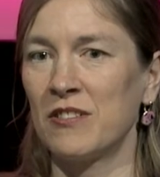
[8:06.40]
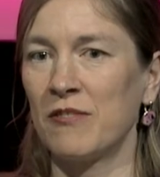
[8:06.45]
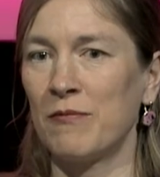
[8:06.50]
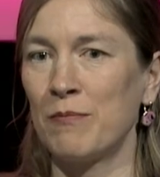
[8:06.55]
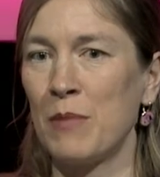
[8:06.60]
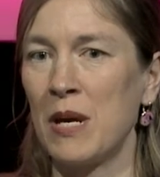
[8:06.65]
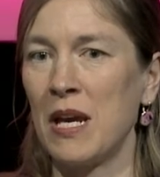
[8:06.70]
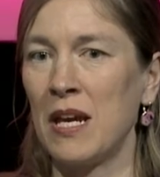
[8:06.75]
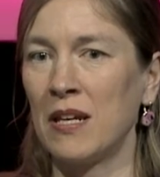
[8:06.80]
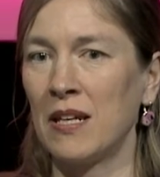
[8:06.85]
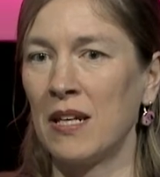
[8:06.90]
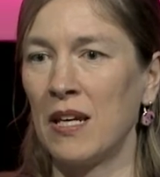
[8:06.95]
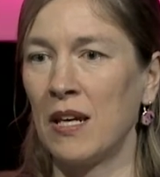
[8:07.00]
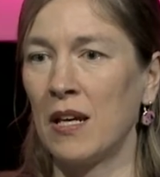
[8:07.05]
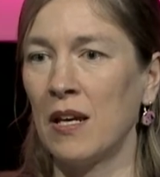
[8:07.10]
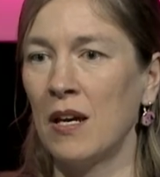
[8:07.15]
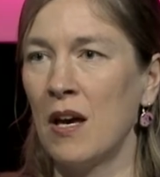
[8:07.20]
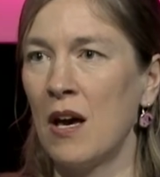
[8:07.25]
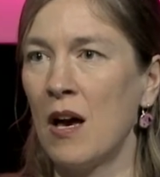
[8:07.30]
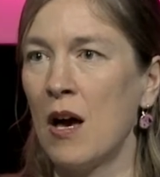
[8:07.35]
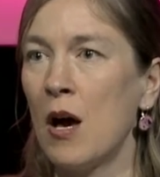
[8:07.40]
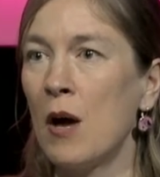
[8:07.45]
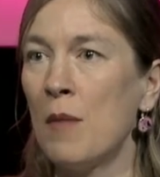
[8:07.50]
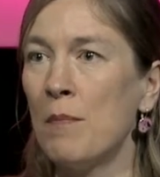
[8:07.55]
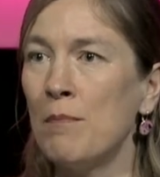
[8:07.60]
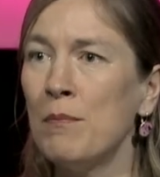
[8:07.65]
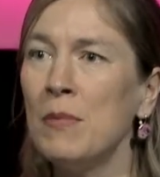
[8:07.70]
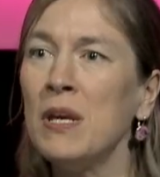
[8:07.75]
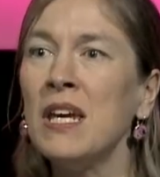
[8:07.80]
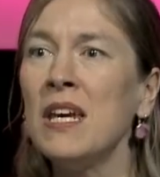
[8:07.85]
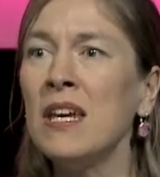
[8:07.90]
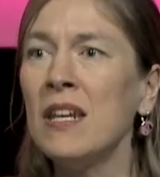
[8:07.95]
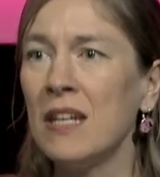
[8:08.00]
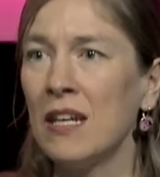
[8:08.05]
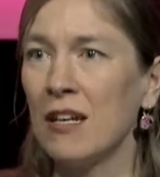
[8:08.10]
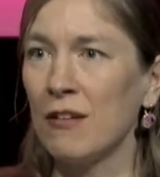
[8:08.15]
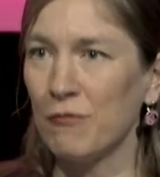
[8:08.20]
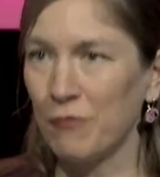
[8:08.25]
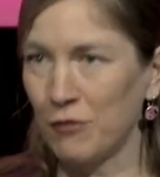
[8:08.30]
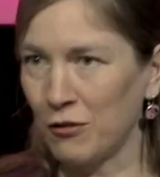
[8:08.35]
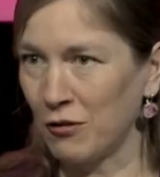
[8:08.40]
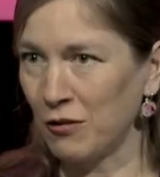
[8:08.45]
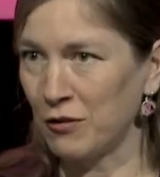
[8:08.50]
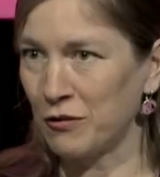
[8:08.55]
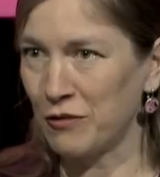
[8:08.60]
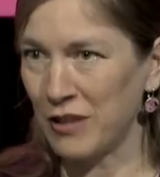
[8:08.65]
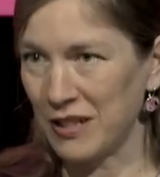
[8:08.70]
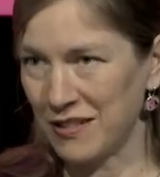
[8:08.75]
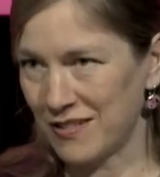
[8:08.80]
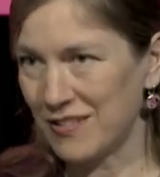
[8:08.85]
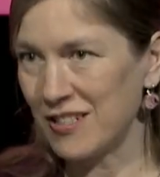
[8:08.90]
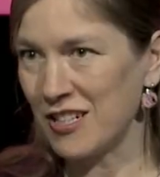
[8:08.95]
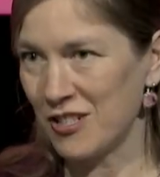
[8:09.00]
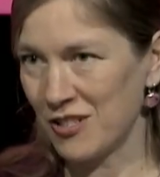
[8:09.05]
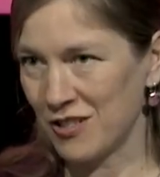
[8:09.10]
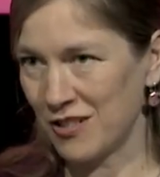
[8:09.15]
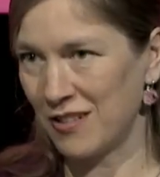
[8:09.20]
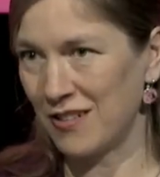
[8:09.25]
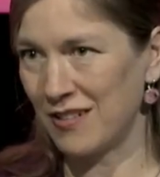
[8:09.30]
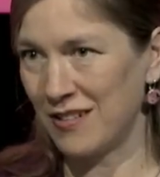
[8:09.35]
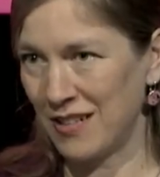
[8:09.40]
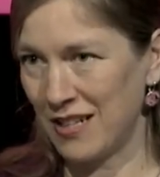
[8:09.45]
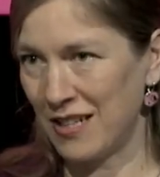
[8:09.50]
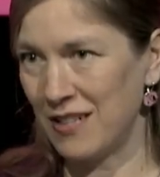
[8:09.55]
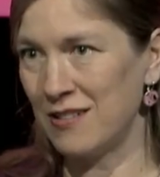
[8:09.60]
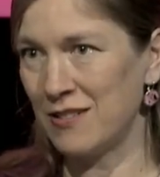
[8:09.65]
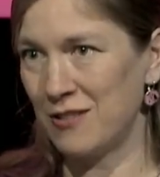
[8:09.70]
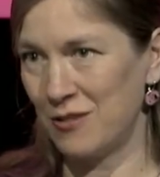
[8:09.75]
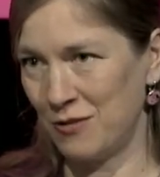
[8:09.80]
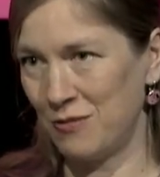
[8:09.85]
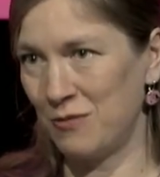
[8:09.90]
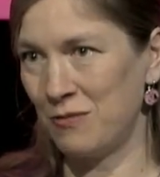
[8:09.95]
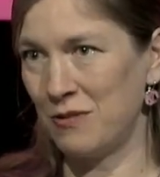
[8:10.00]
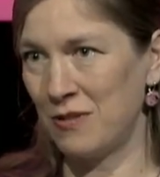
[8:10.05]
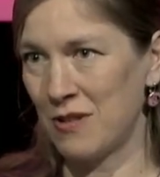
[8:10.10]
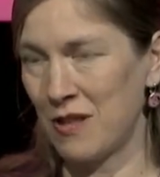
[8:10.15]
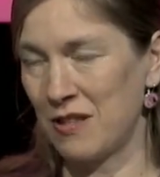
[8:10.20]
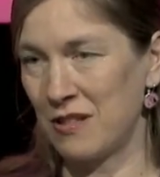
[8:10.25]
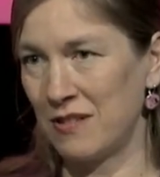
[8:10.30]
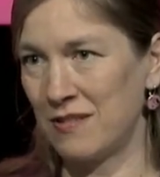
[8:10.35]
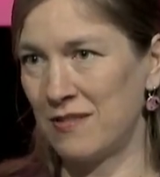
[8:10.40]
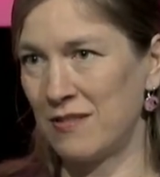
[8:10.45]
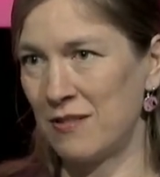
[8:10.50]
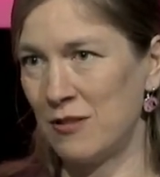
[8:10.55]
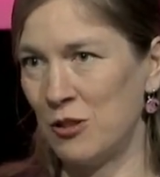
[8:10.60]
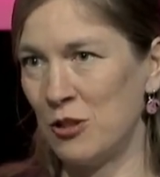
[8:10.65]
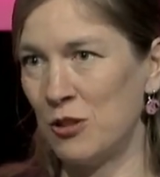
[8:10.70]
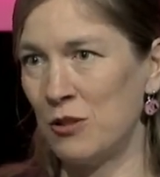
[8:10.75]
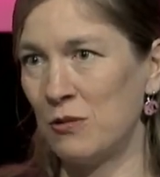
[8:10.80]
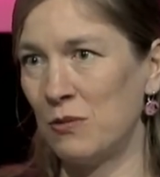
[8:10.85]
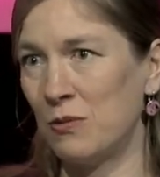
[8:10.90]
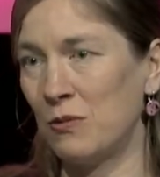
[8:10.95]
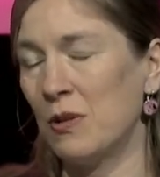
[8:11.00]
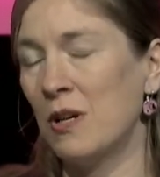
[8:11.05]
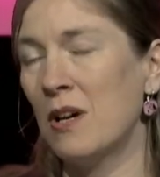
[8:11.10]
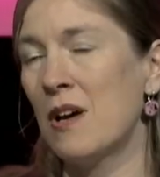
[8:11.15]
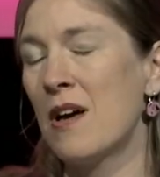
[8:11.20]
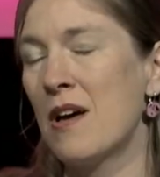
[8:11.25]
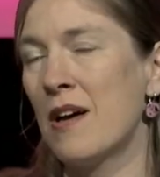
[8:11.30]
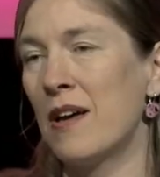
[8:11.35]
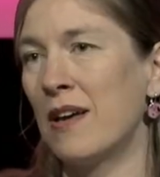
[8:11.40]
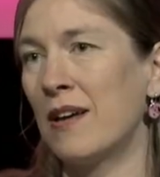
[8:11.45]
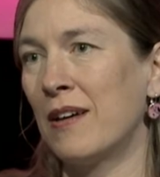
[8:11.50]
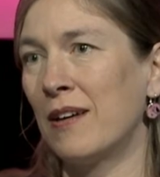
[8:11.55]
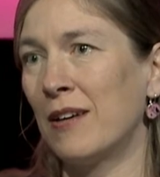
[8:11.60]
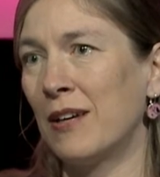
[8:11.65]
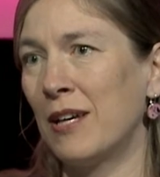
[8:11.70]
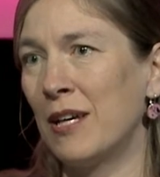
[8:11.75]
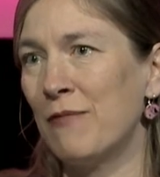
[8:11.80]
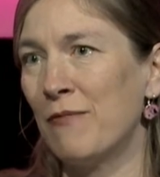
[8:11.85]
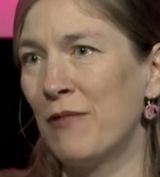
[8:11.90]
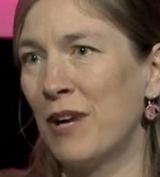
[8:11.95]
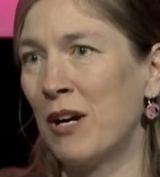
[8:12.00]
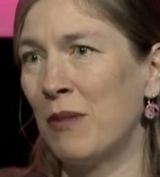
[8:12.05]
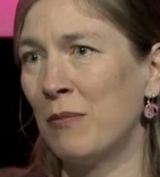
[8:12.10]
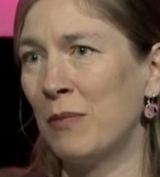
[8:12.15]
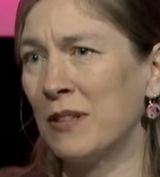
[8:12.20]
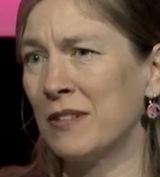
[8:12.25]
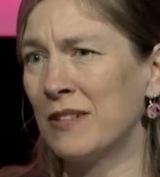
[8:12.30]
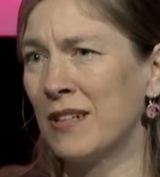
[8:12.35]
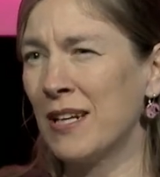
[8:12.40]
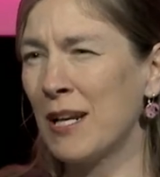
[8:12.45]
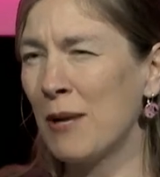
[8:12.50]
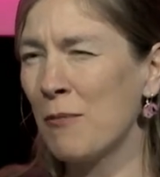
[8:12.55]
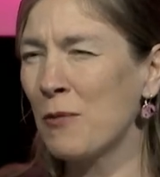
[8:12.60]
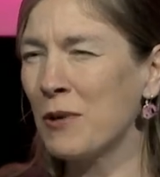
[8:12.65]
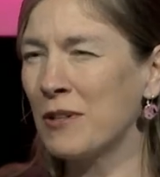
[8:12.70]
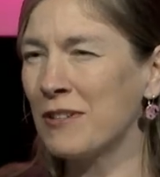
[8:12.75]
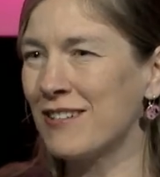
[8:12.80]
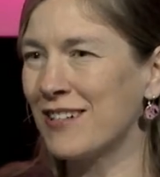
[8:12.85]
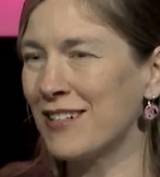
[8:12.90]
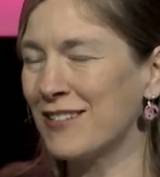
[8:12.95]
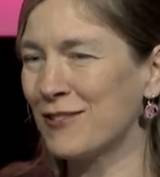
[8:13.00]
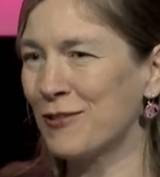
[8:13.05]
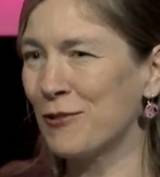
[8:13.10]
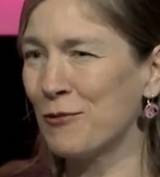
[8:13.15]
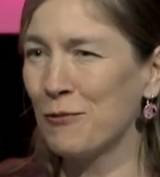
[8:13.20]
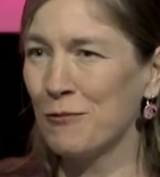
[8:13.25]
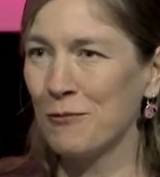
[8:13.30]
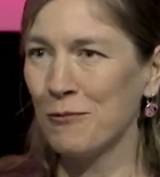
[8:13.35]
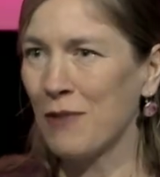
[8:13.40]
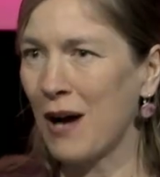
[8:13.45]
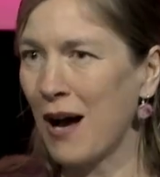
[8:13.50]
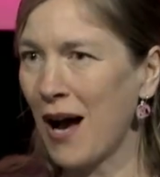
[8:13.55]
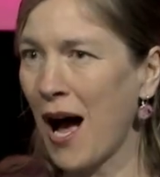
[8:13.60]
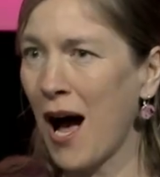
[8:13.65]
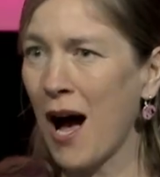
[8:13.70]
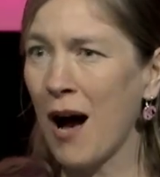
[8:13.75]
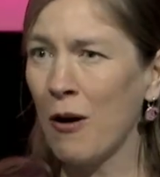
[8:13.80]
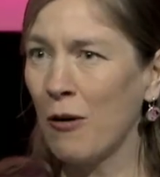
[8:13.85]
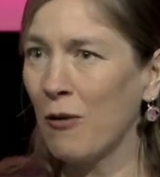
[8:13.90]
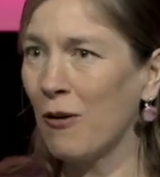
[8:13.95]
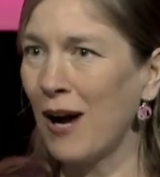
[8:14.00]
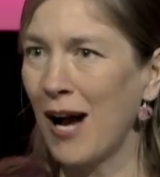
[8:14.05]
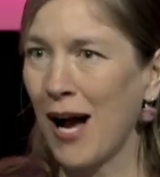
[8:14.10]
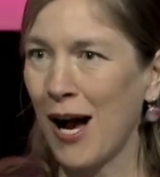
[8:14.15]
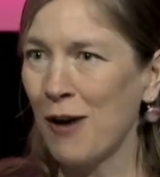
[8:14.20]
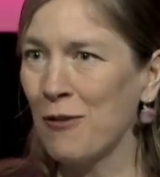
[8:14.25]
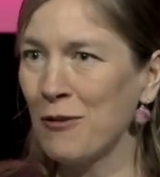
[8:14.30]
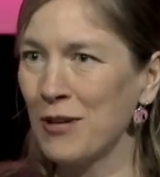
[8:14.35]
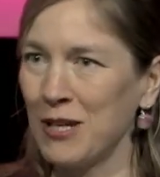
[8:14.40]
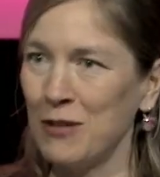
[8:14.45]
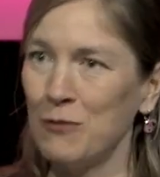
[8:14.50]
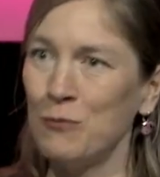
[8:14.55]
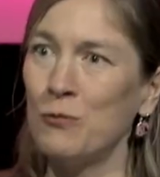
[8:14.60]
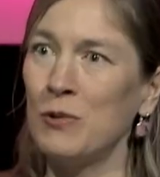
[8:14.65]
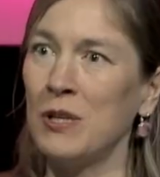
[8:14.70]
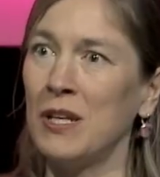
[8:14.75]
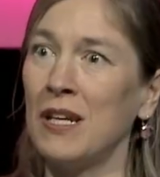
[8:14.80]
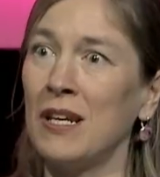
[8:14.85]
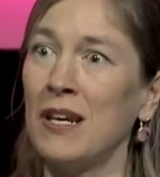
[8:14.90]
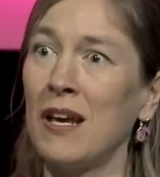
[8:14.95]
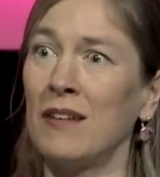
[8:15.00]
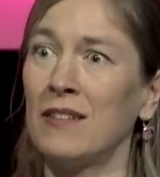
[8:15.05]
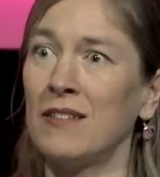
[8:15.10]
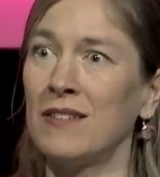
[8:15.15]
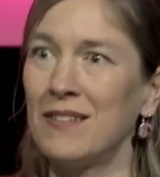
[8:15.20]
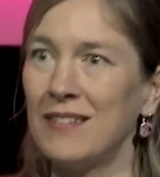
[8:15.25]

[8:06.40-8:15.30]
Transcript: of making a meaningful transition into this new environment. And I'm wondering, so how can we as